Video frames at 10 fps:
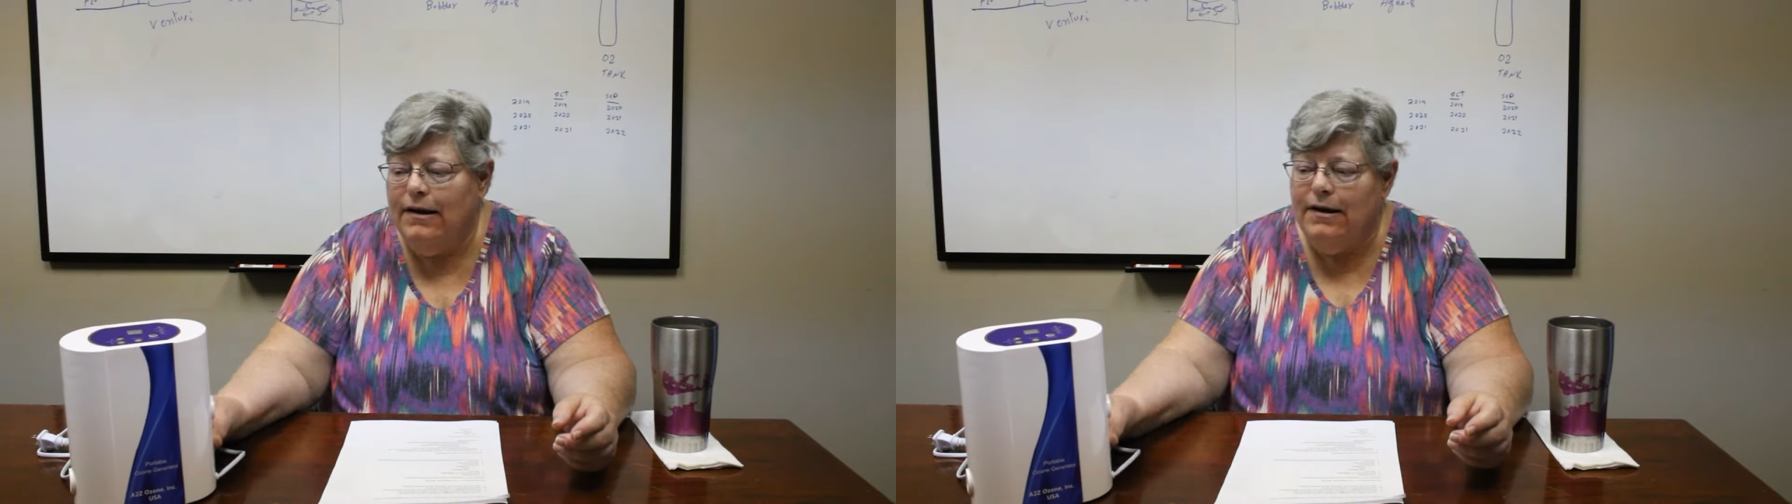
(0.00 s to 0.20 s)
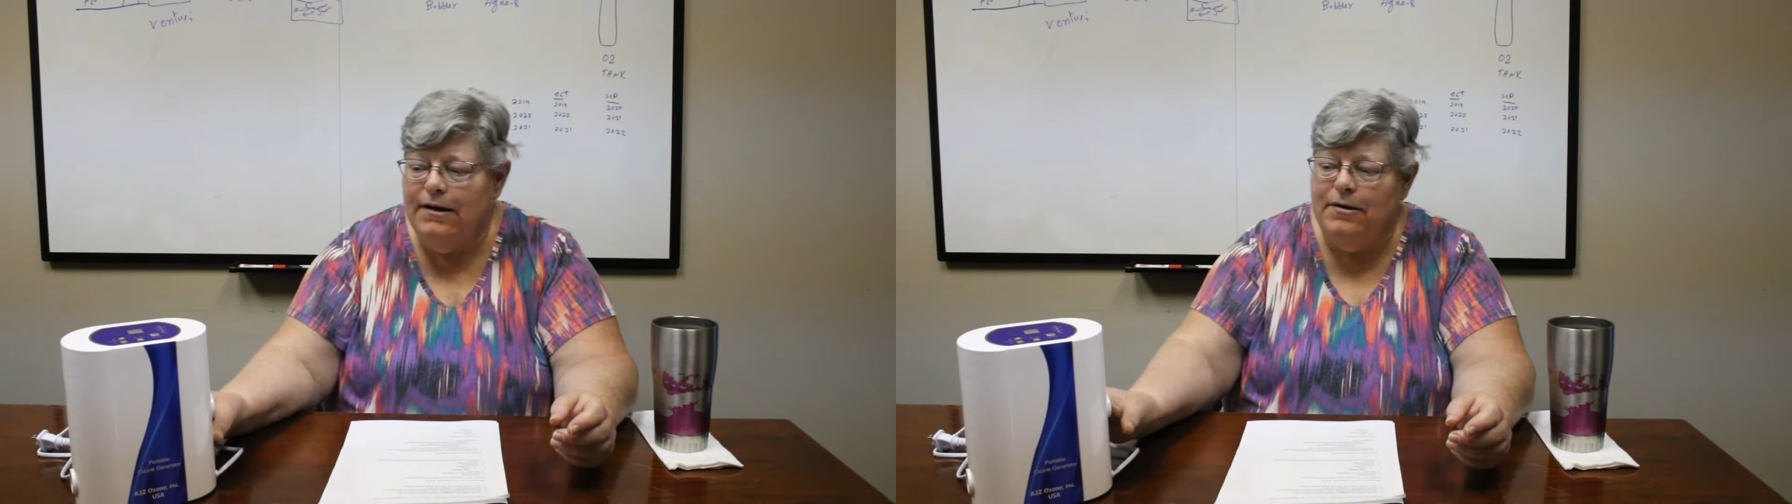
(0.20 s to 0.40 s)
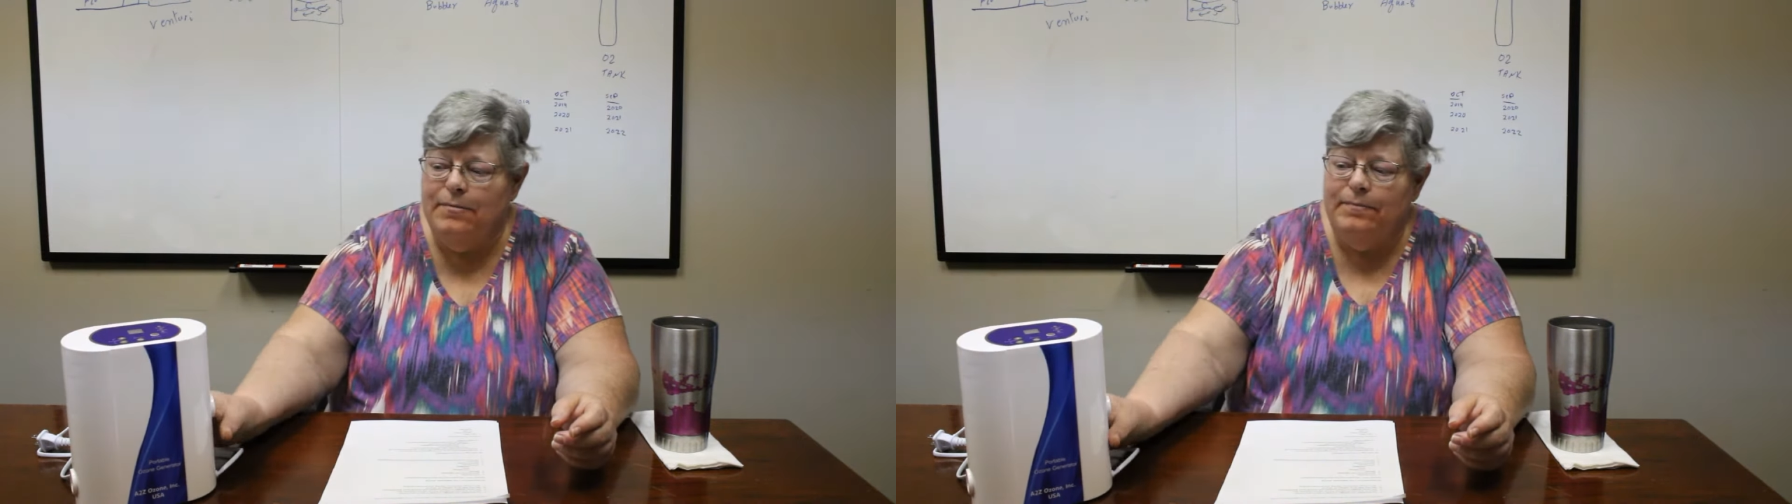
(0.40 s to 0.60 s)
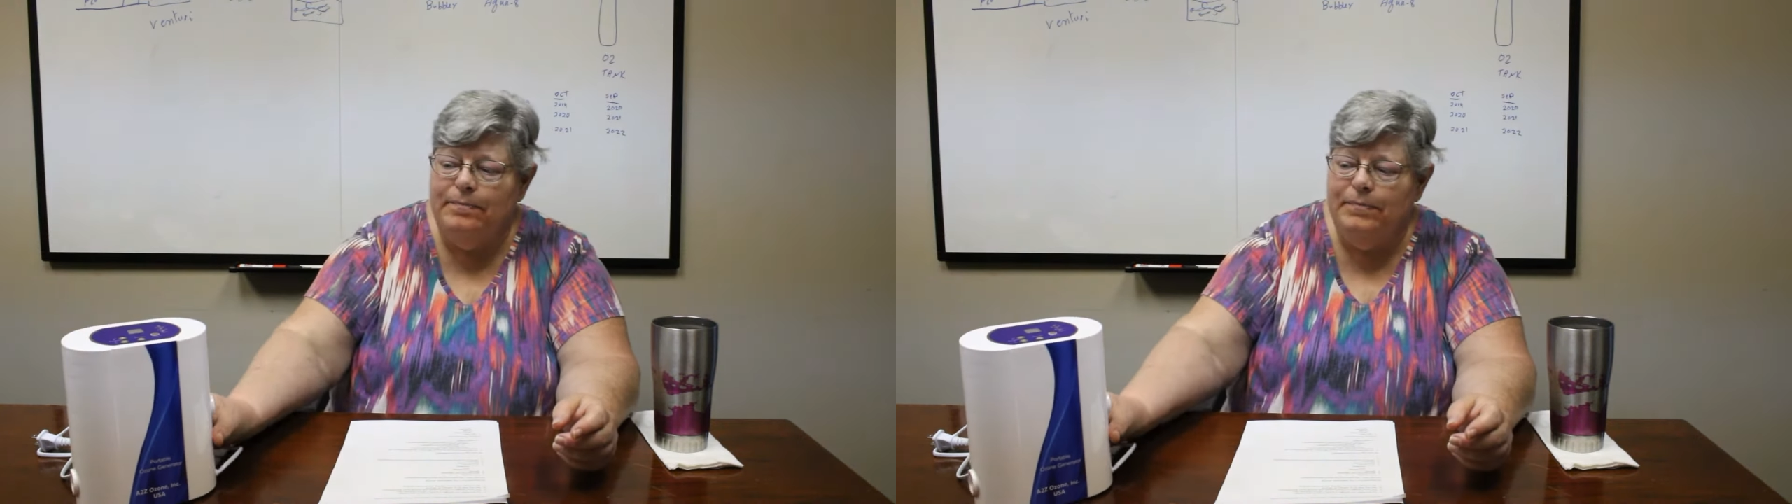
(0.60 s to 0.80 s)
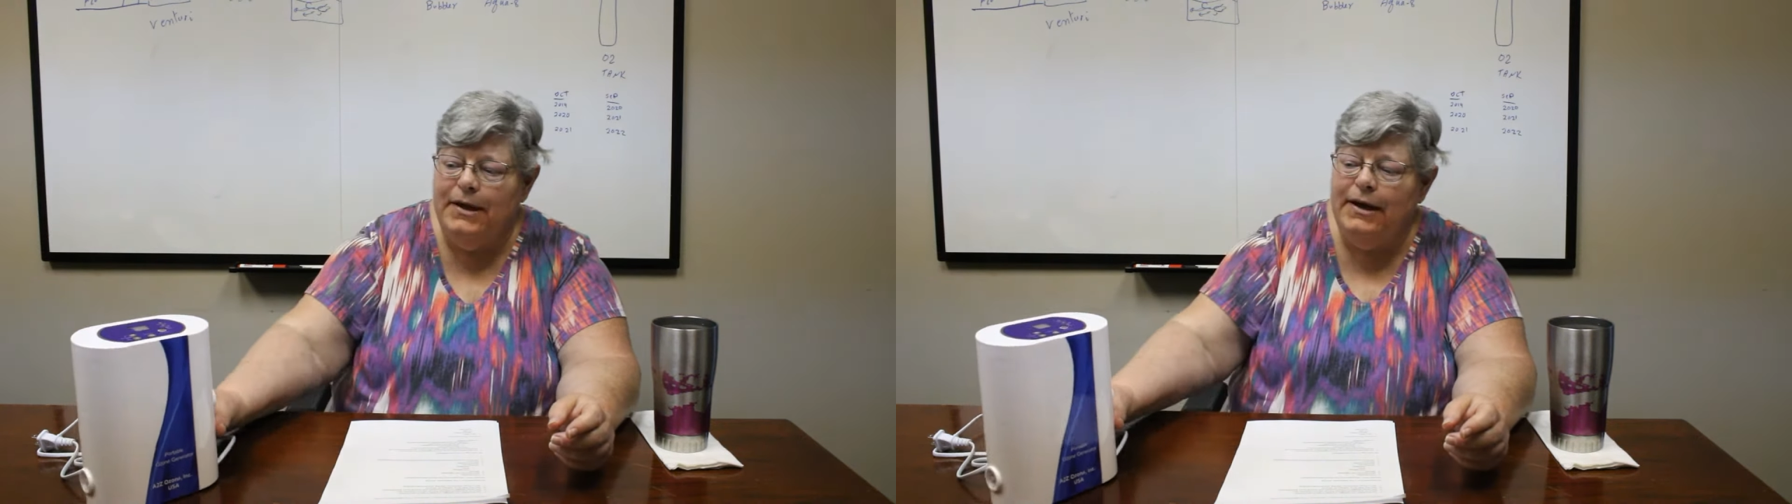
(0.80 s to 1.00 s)

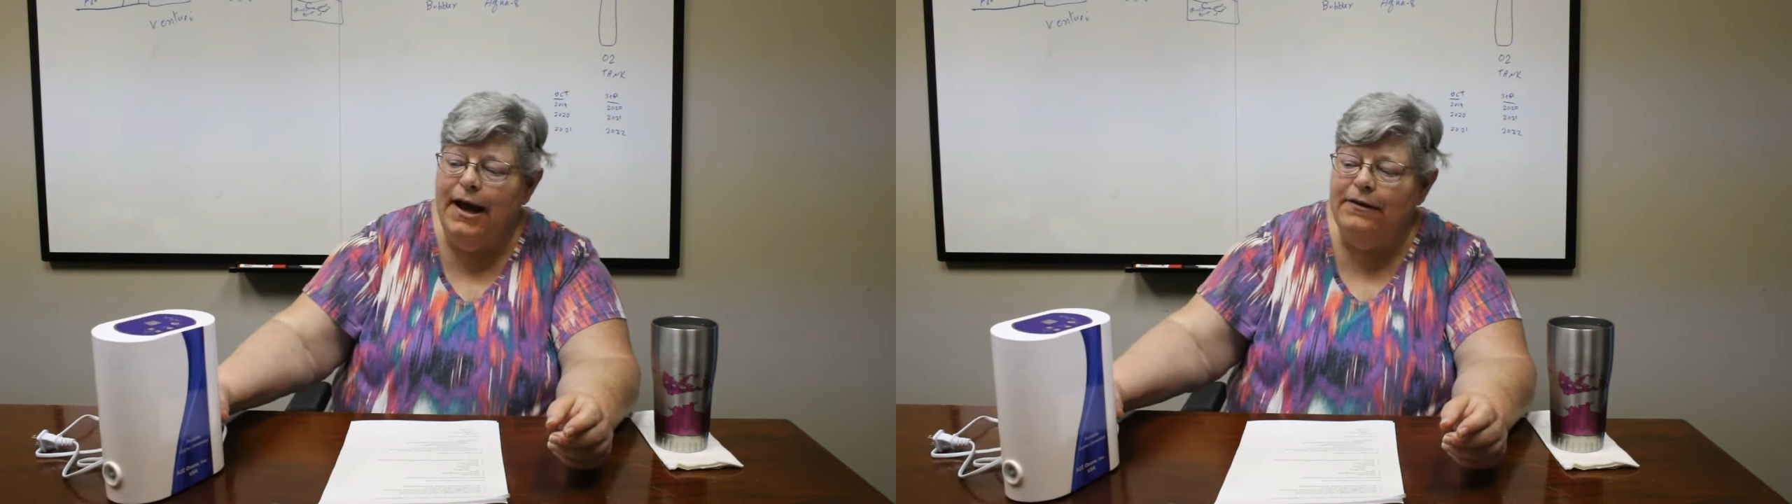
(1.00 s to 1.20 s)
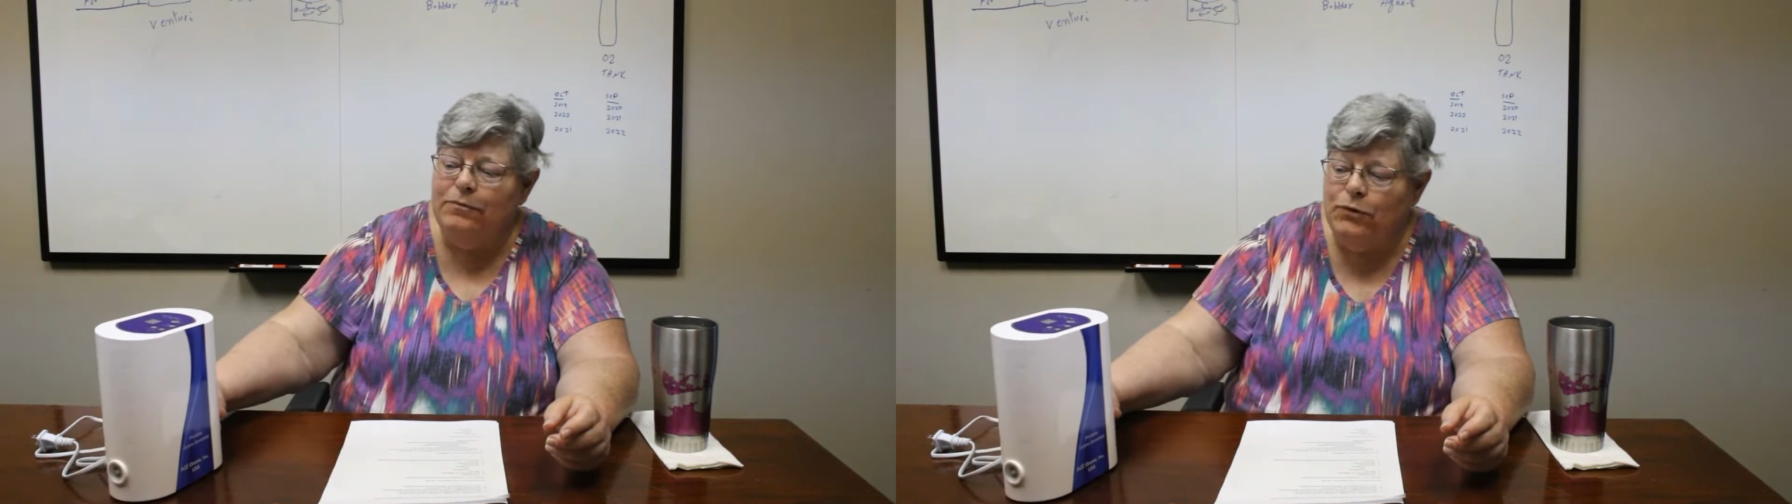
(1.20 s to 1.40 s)
It has